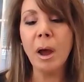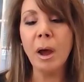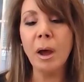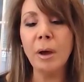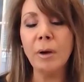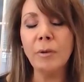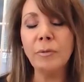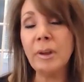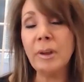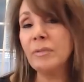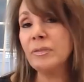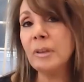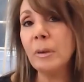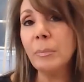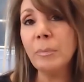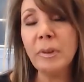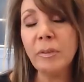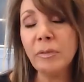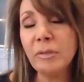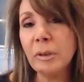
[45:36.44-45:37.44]
of if
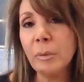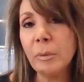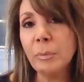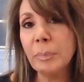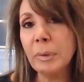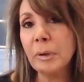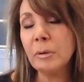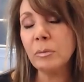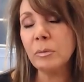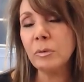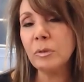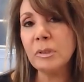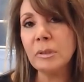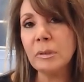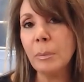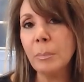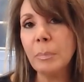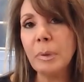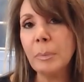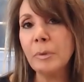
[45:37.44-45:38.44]
some if some
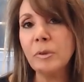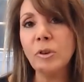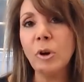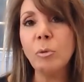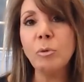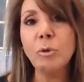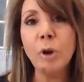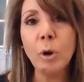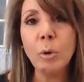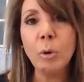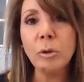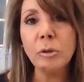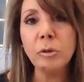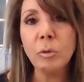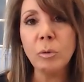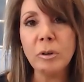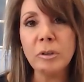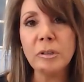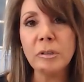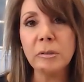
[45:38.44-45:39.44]
some people don't know the
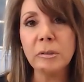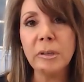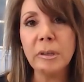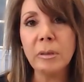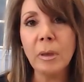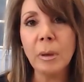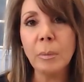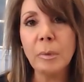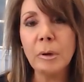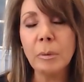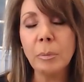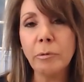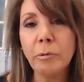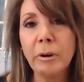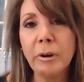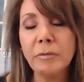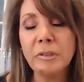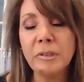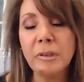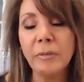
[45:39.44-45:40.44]
Lord, to lead them in a
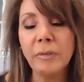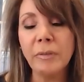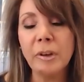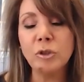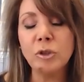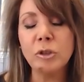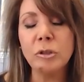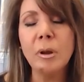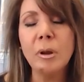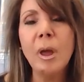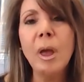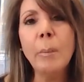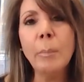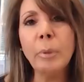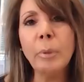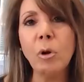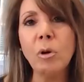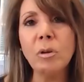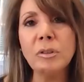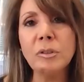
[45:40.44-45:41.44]
prayer of salvation,
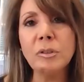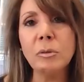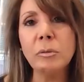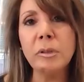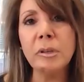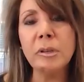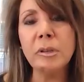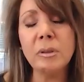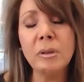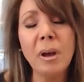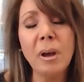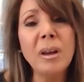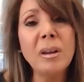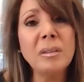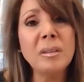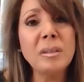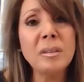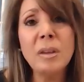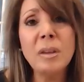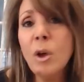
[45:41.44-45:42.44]
but also lead
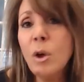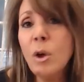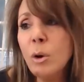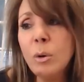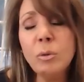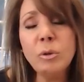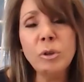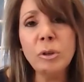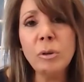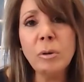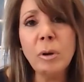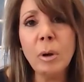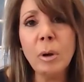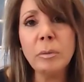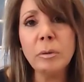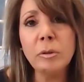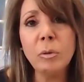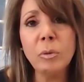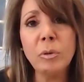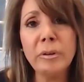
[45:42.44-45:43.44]
us who do know
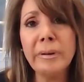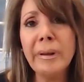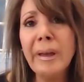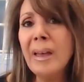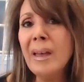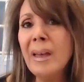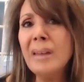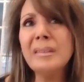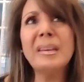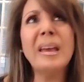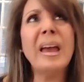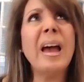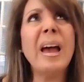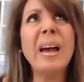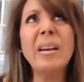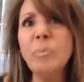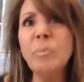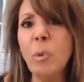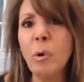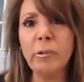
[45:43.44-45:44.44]
the Lord to
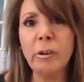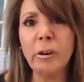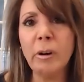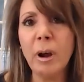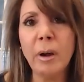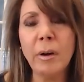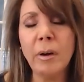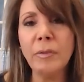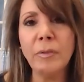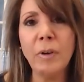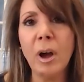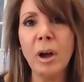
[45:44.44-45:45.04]
have more of a